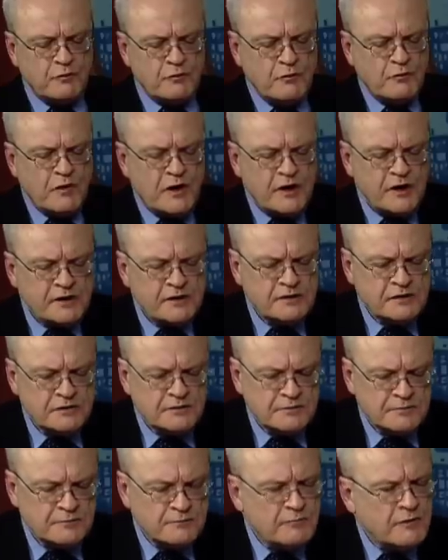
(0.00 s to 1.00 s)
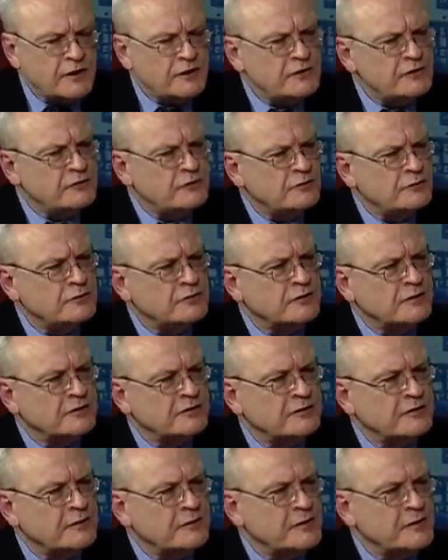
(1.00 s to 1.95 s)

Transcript: why uh, why do you do this?